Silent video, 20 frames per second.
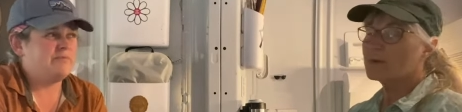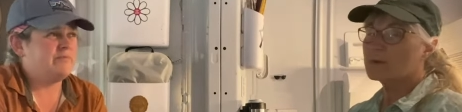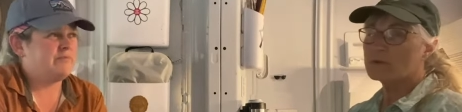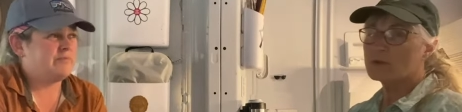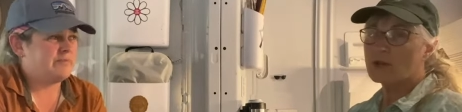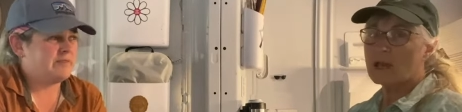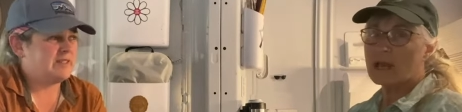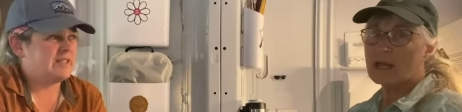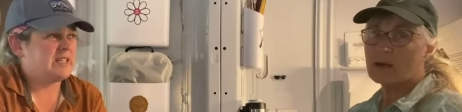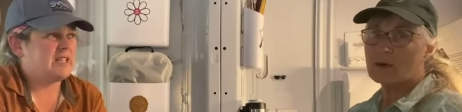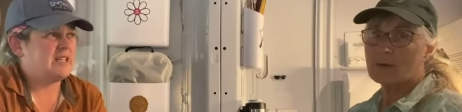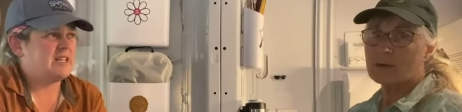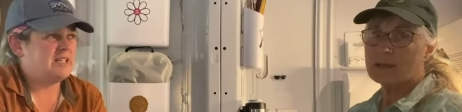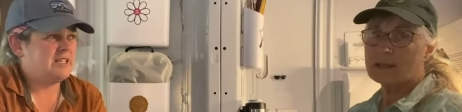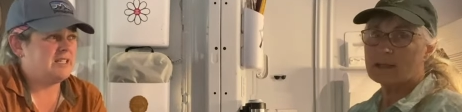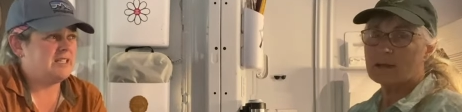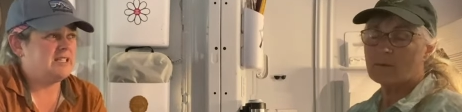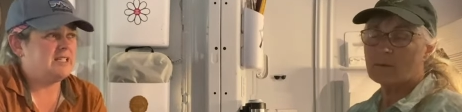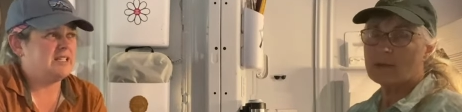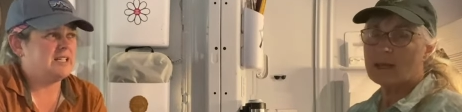Speaker 1: our
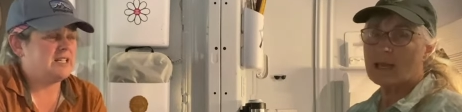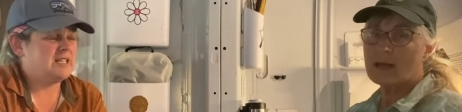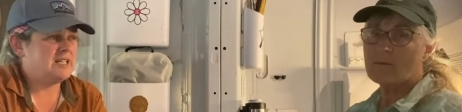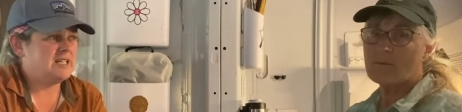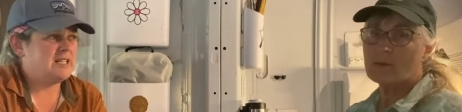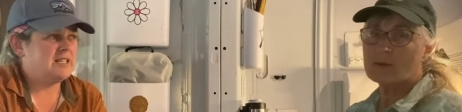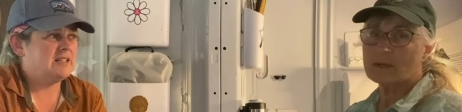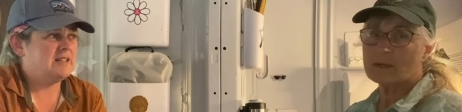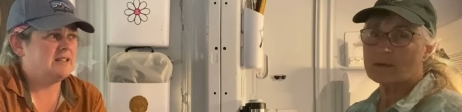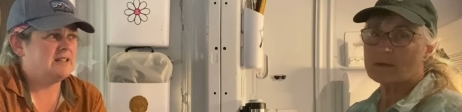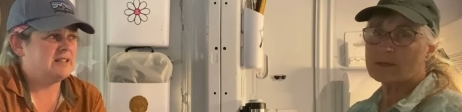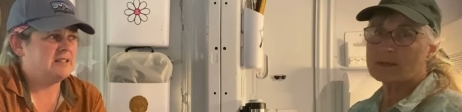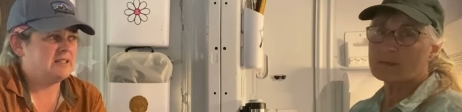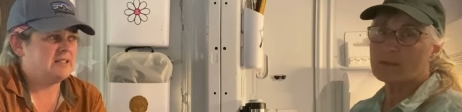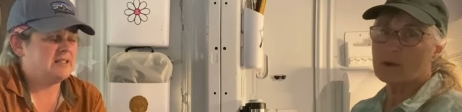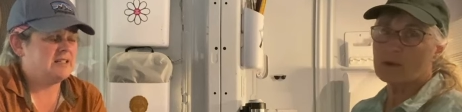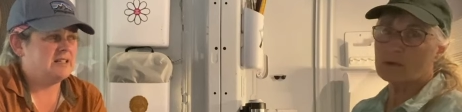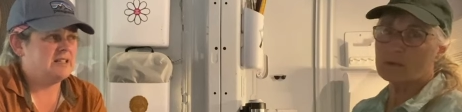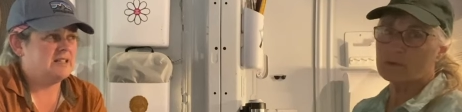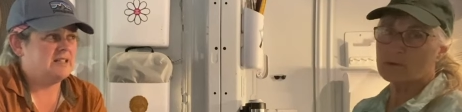jackery. Now we yeah. have one of the
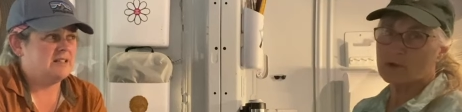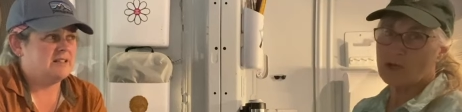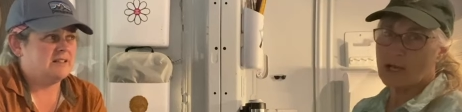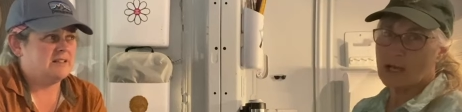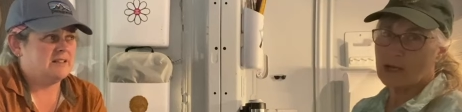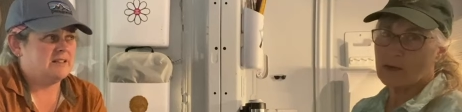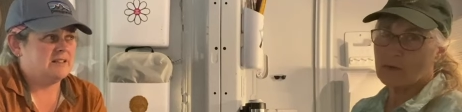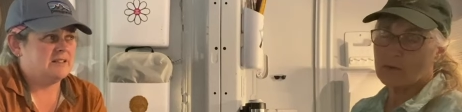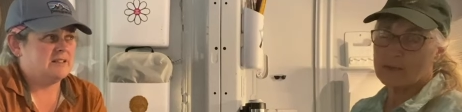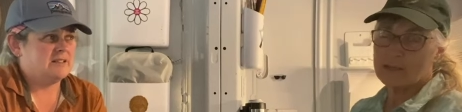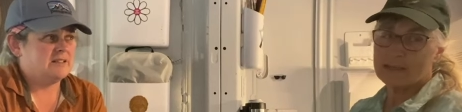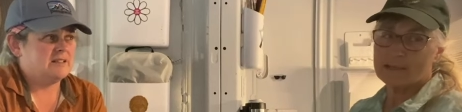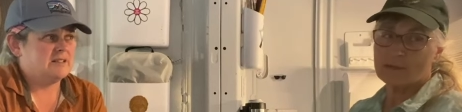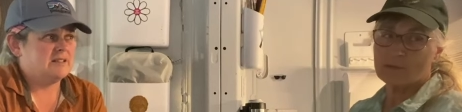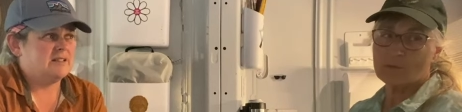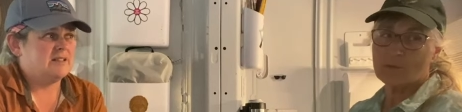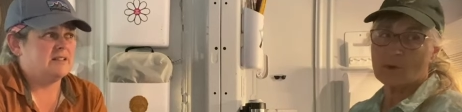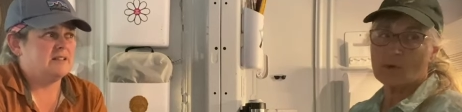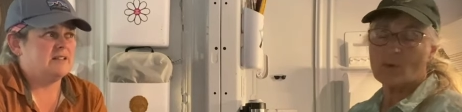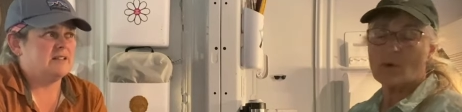smaller jackeries.
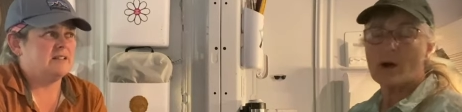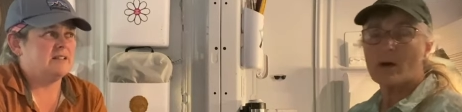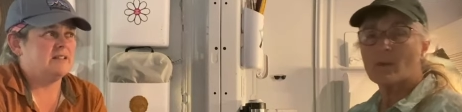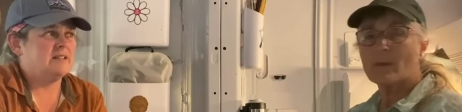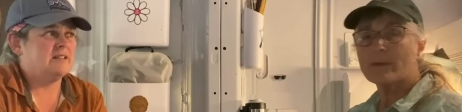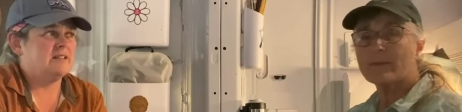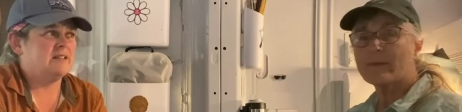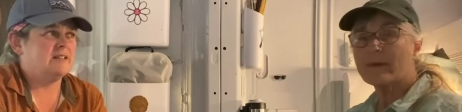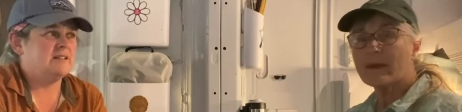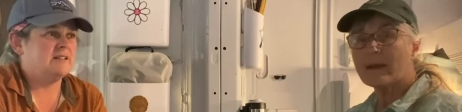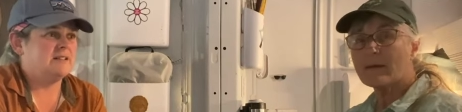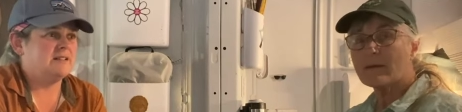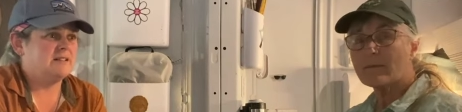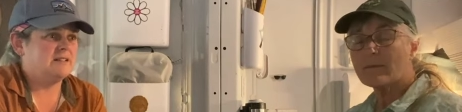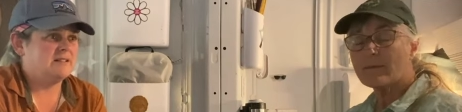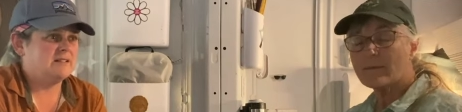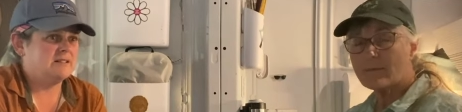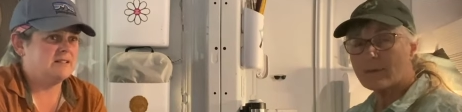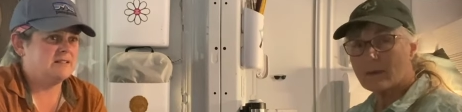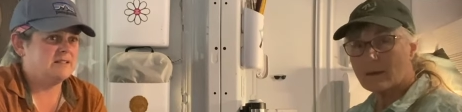The Growatt with the
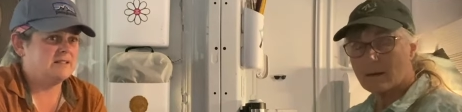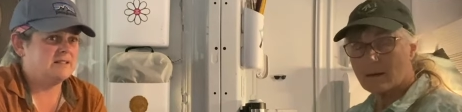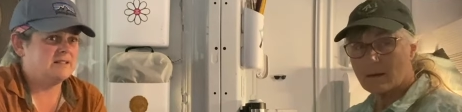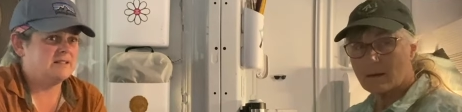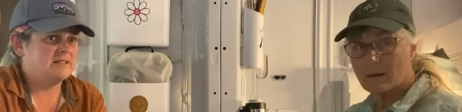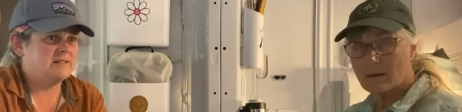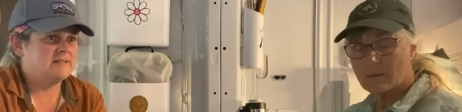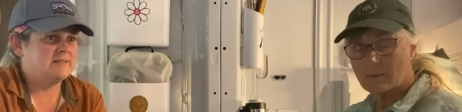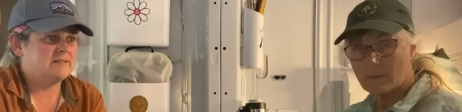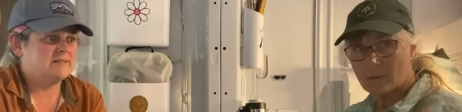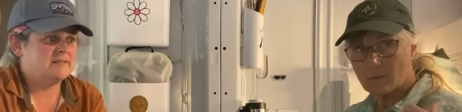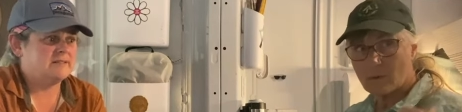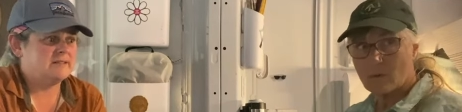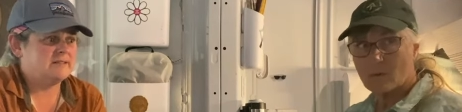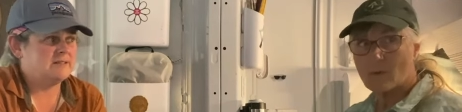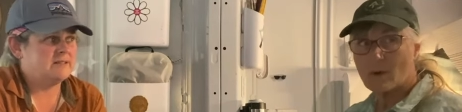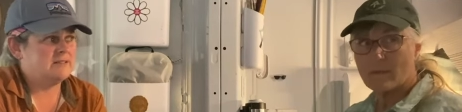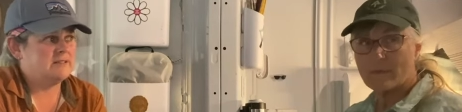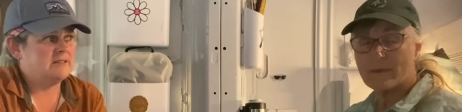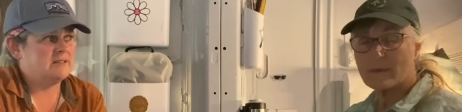uh, the
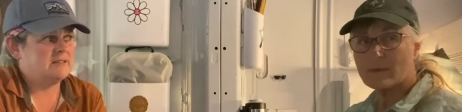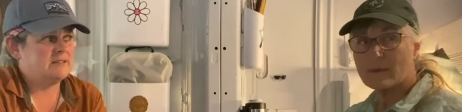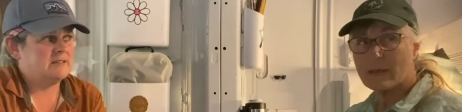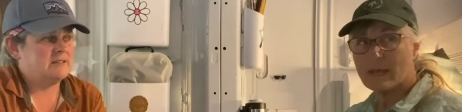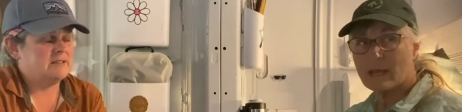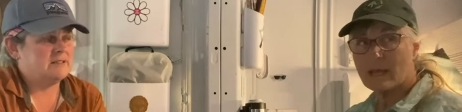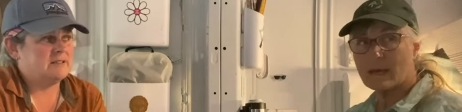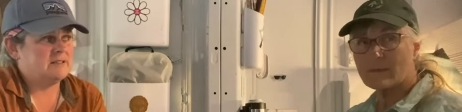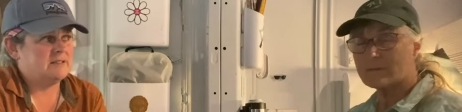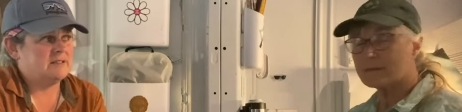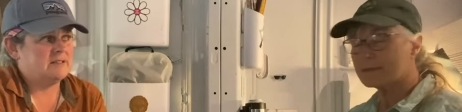Growatt that we have